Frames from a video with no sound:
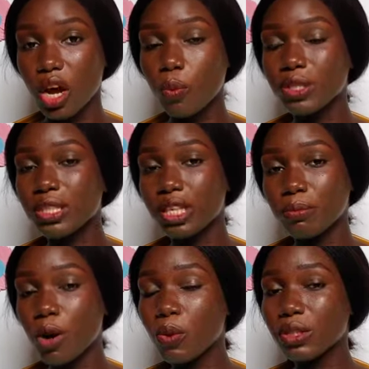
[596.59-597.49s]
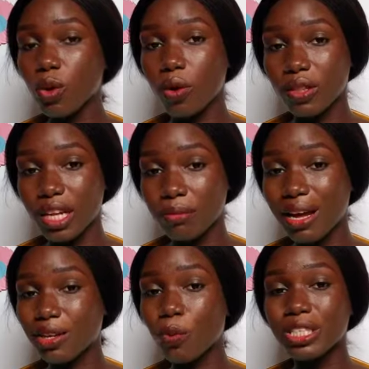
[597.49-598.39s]
Always keep, always call them,
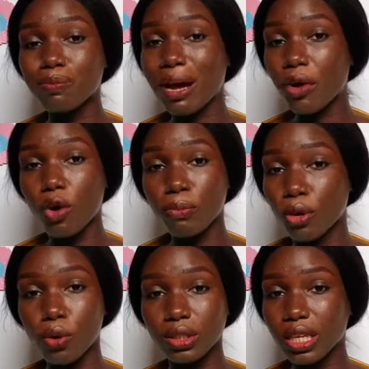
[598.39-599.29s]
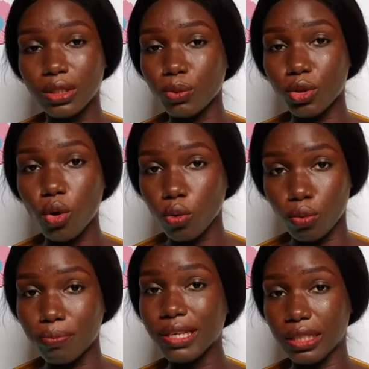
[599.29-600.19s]
and always back up your contacts with Google,
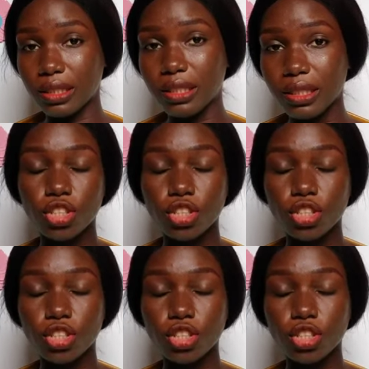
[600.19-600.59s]
please.